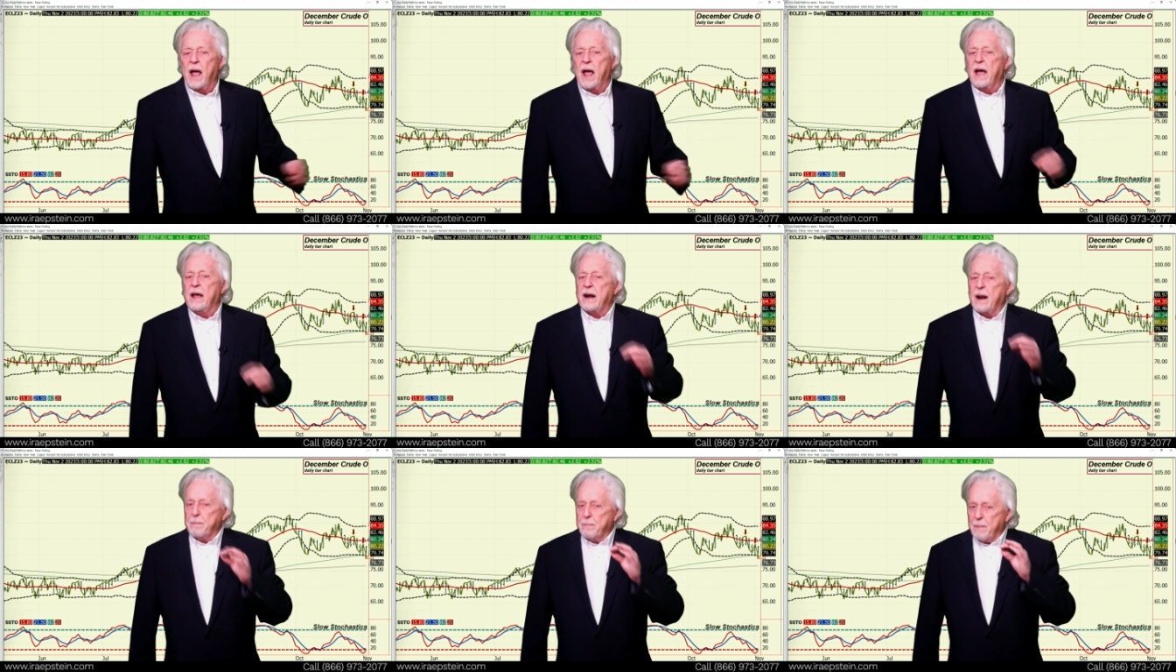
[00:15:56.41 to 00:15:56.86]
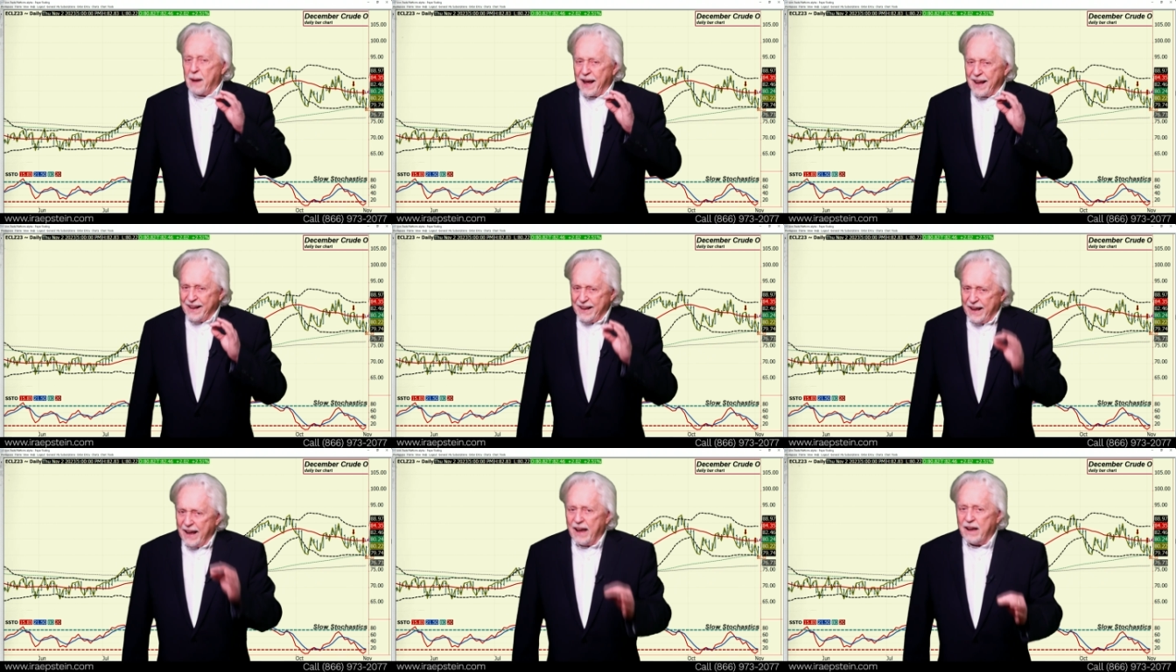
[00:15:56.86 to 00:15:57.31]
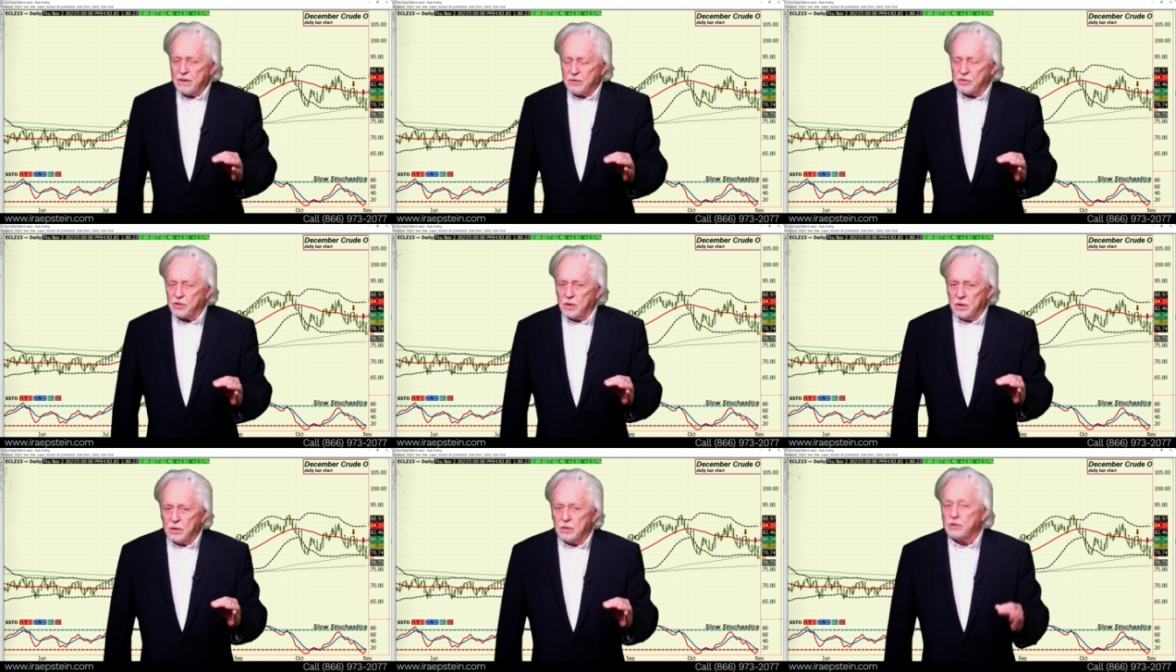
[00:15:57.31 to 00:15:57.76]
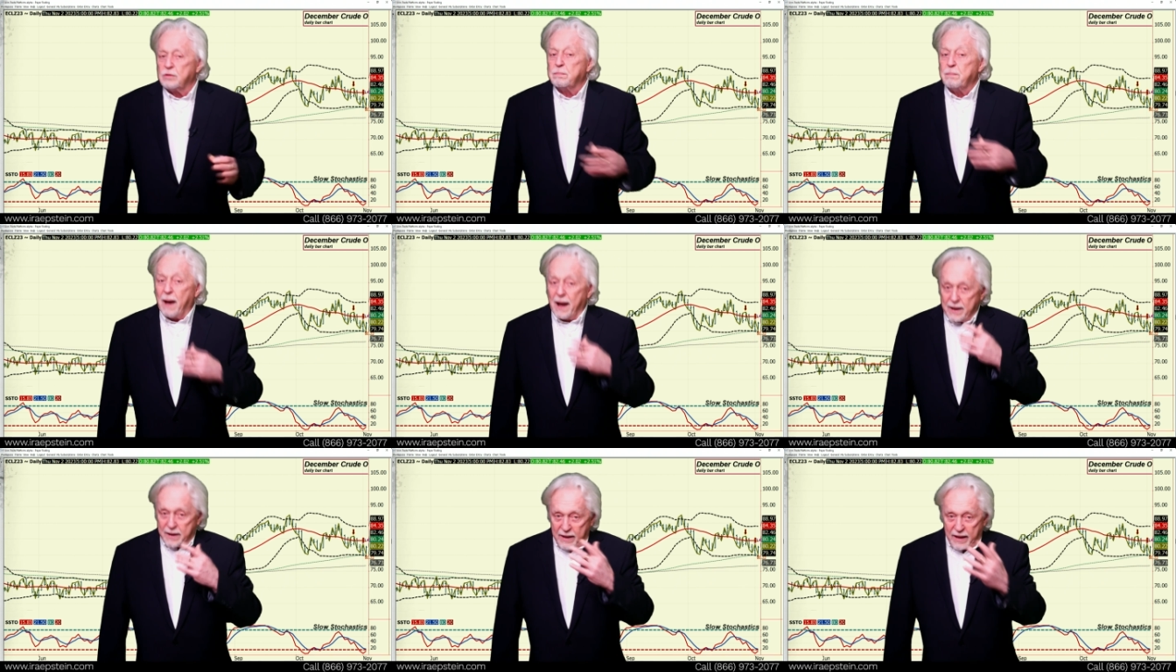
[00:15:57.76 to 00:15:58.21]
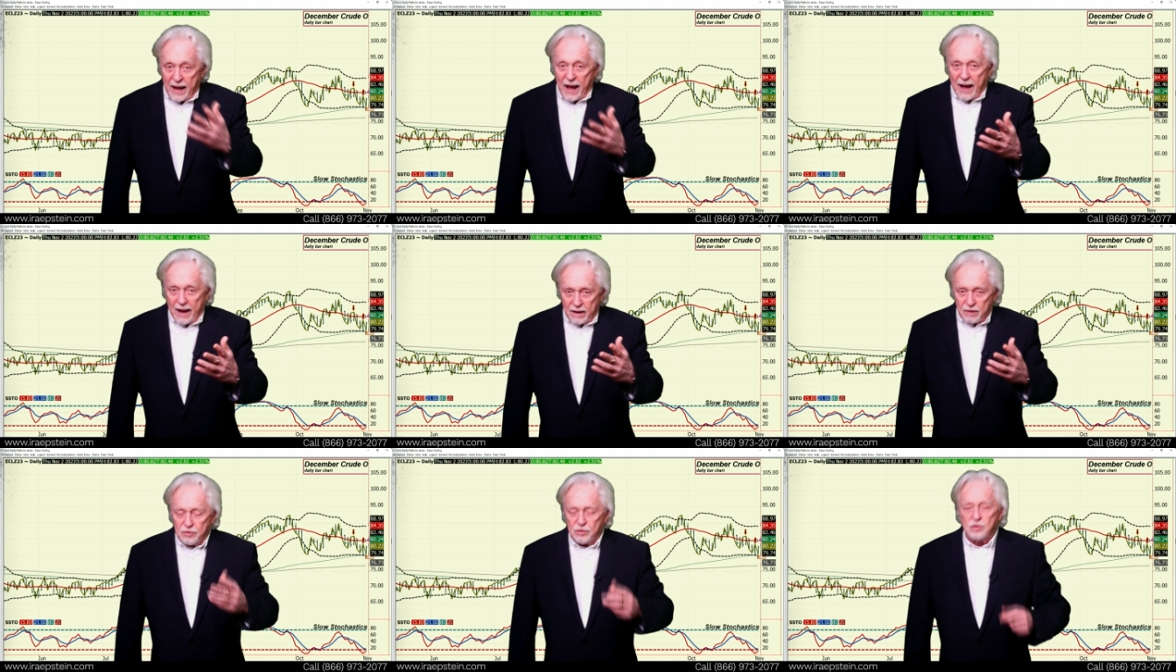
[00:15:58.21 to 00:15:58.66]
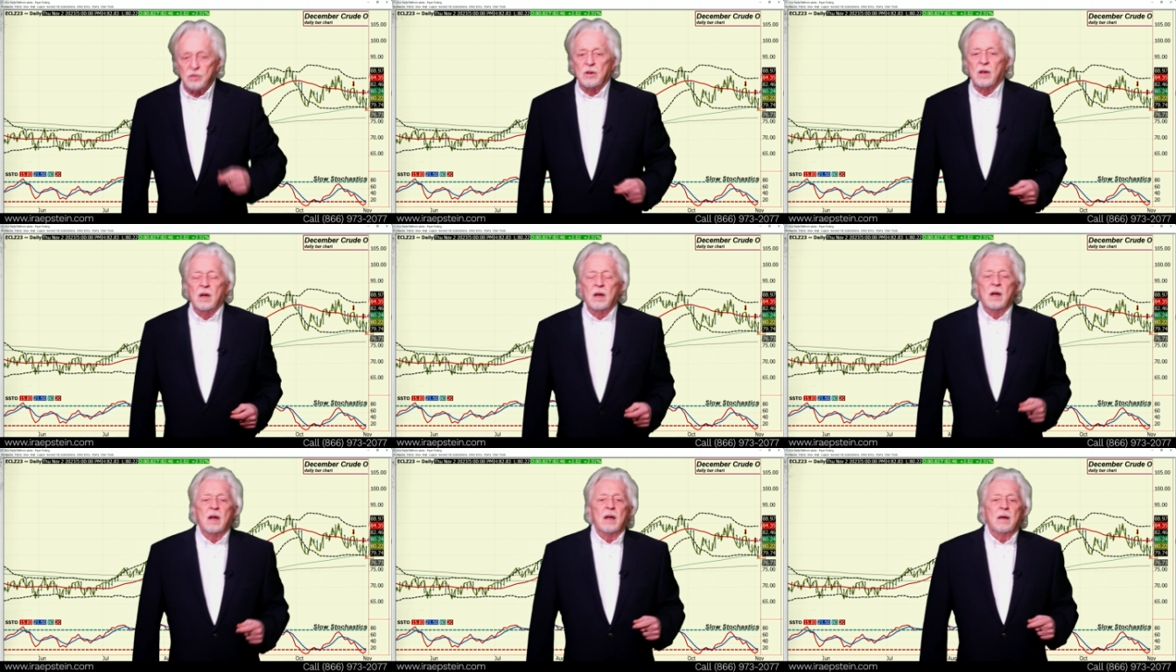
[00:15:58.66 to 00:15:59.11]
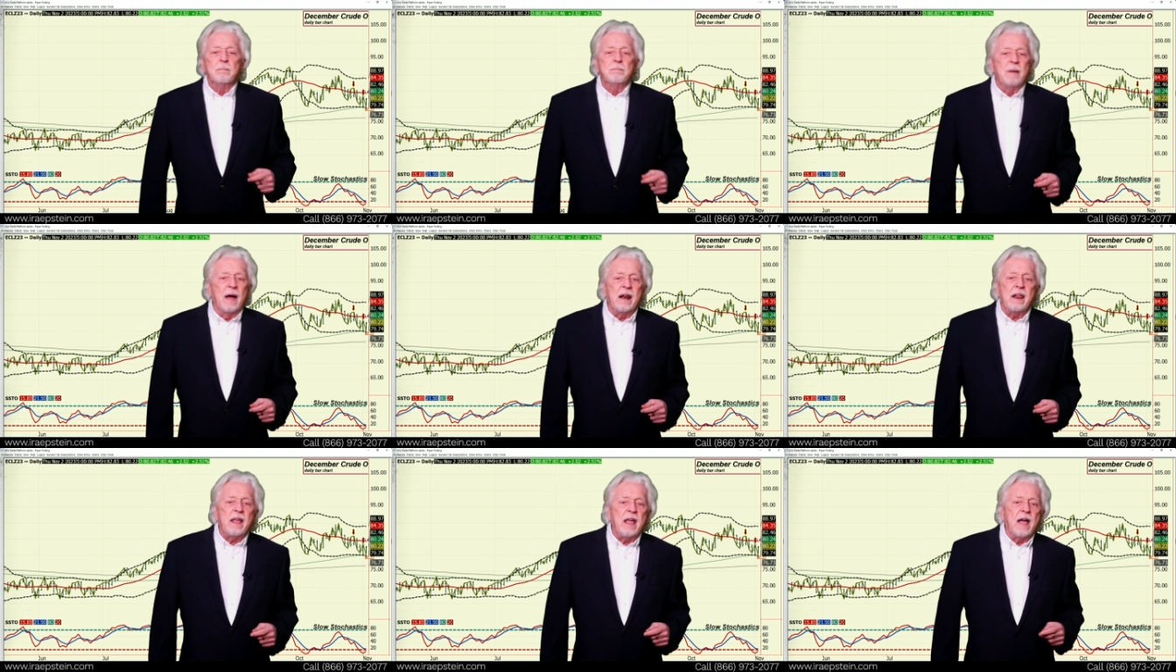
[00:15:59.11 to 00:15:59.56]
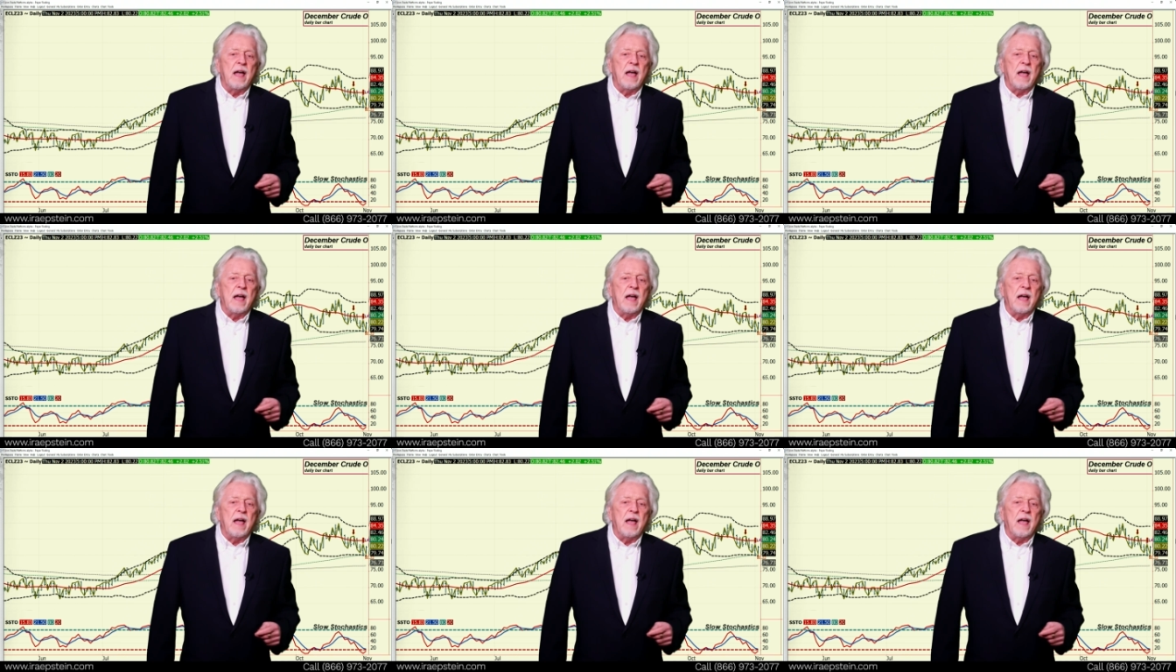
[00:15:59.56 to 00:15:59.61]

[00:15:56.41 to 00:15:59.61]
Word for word: And my guess is, my guess, many